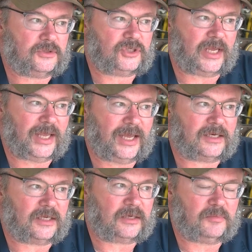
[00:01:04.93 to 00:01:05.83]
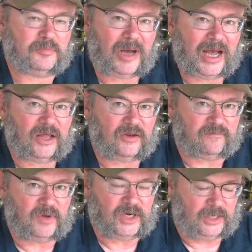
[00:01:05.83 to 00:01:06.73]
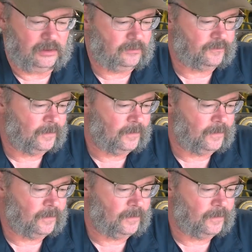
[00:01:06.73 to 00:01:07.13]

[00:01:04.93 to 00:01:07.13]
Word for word: gigantic pile of money.